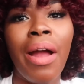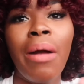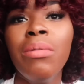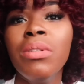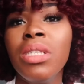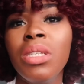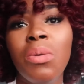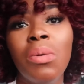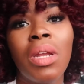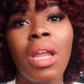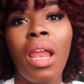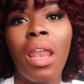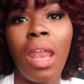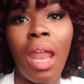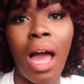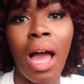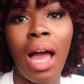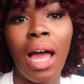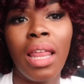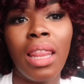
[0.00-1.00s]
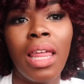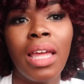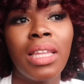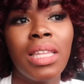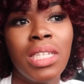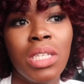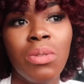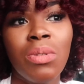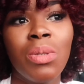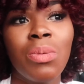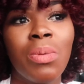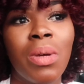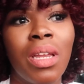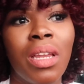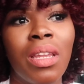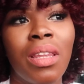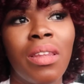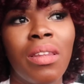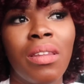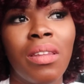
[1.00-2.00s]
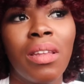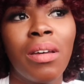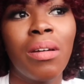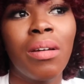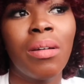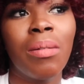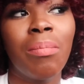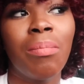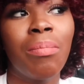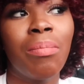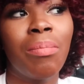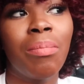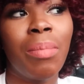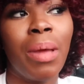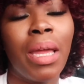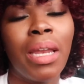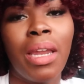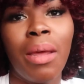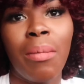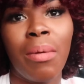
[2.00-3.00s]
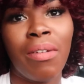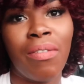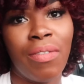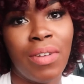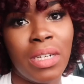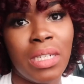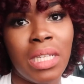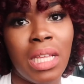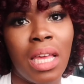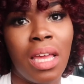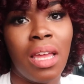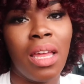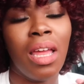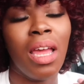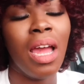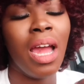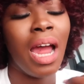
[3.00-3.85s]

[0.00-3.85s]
I was doing a lot. Like, this was when the pandemic first hit.